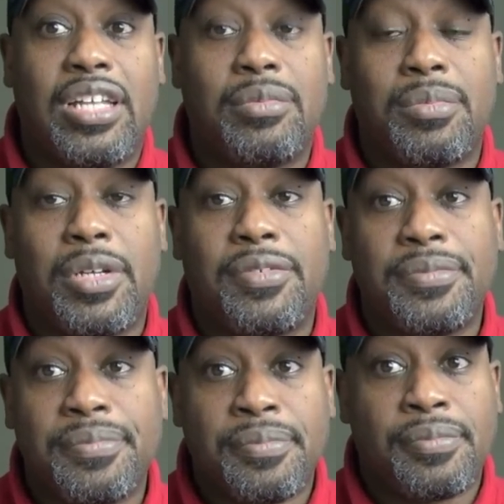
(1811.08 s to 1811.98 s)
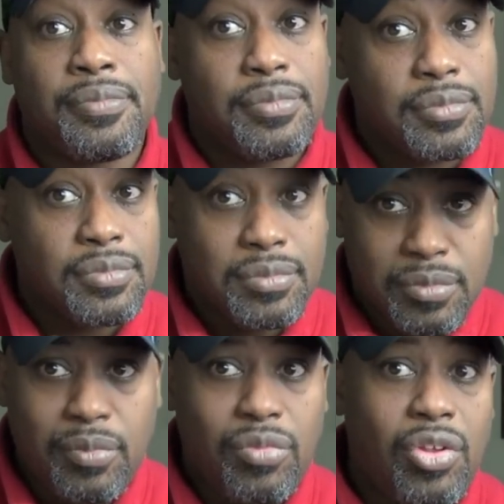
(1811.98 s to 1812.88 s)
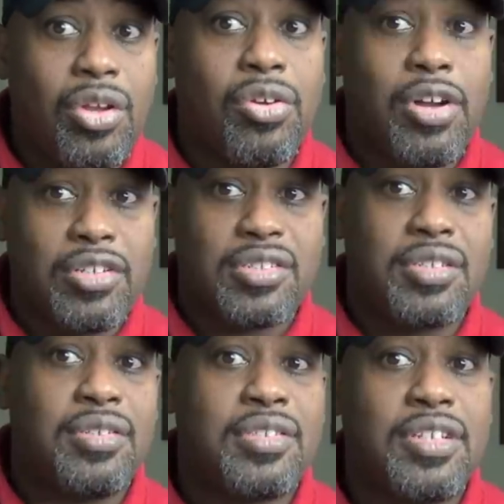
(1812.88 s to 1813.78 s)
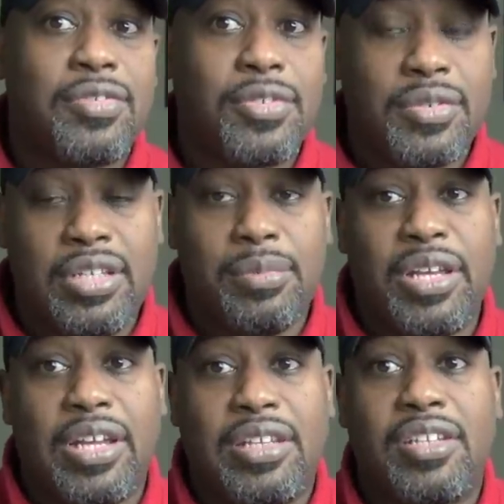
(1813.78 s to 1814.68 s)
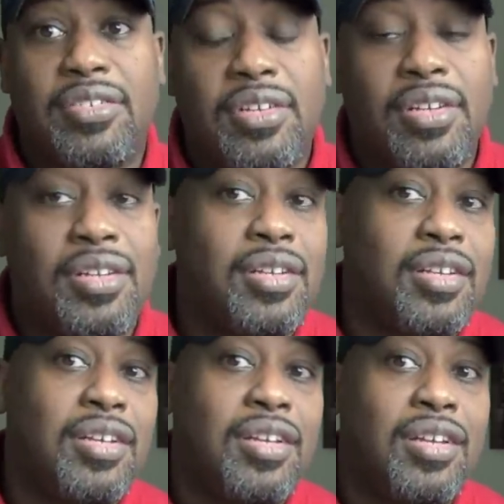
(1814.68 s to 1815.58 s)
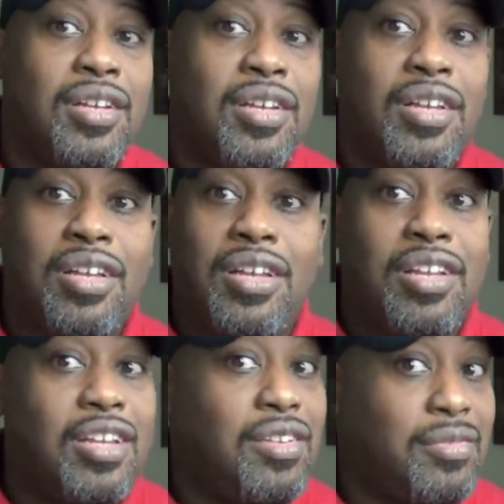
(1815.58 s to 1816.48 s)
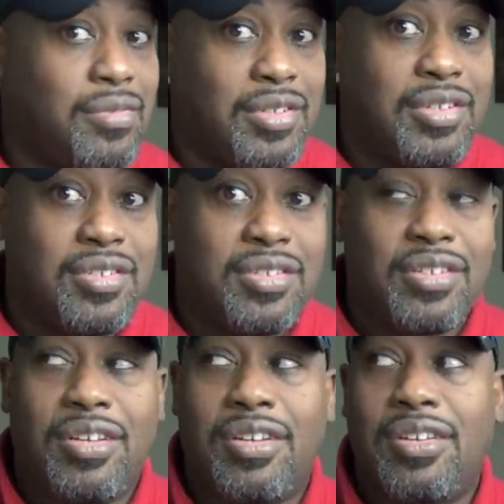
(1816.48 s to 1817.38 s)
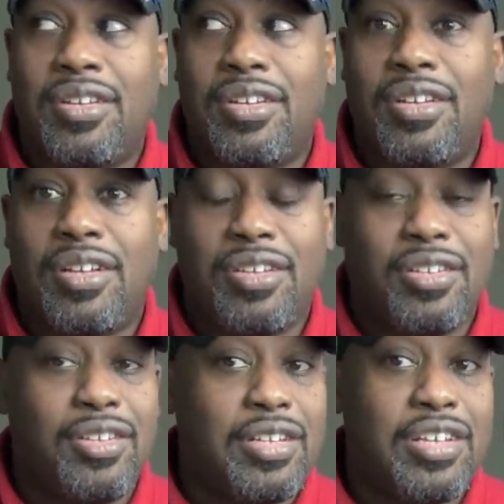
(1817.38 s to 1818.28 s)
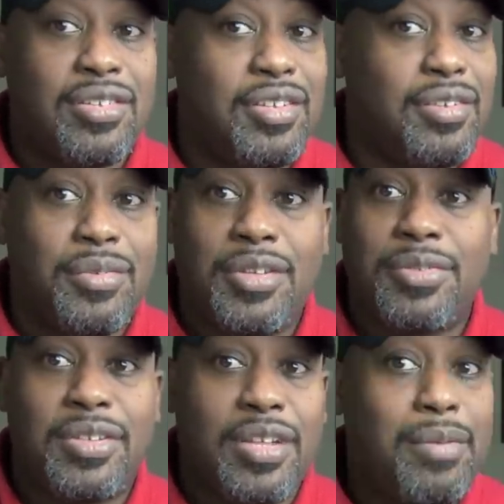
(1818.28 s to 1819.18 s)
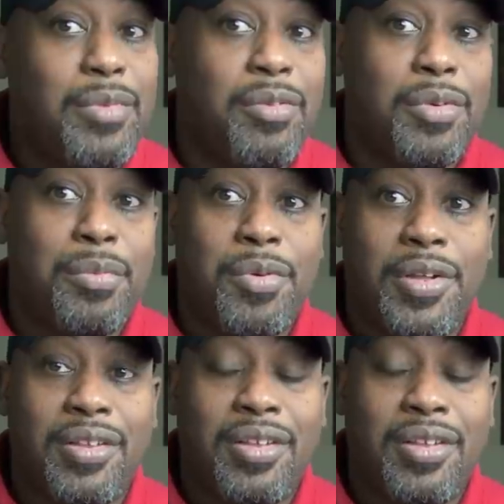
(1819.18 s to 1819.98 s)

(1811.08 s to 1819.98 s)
items a month across several eBay IDs. It was, you know, that's it, it was a nightmare at one point.